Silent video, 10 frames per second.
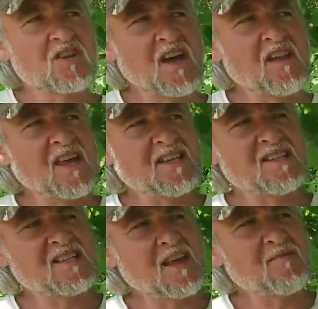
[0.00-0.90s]
kind of their
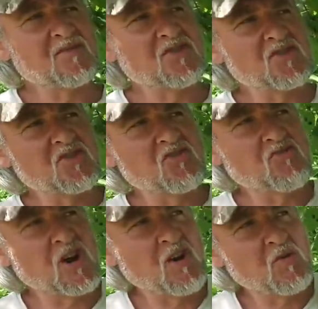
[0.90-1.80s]
stems just
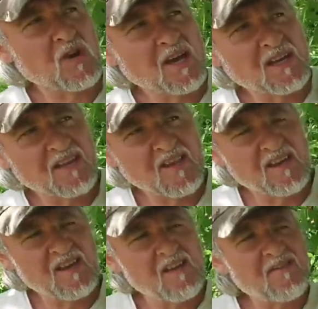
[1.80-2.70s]
grow like and
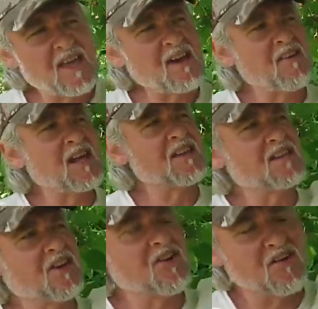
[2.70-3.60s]
then if they got nothing
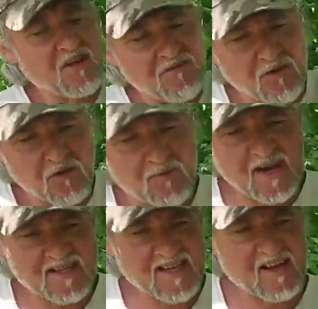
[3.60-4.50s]
to hold on they'll fall
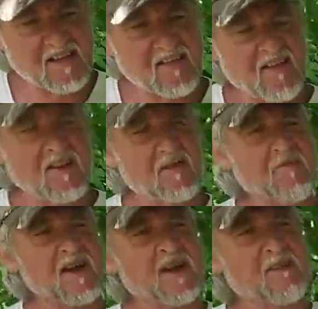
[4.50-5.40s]
back down and they'll come
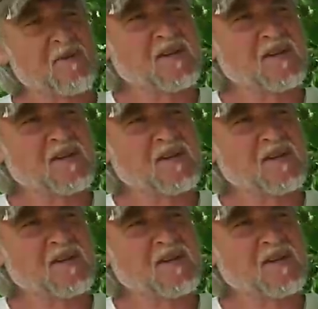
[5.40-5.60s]
back up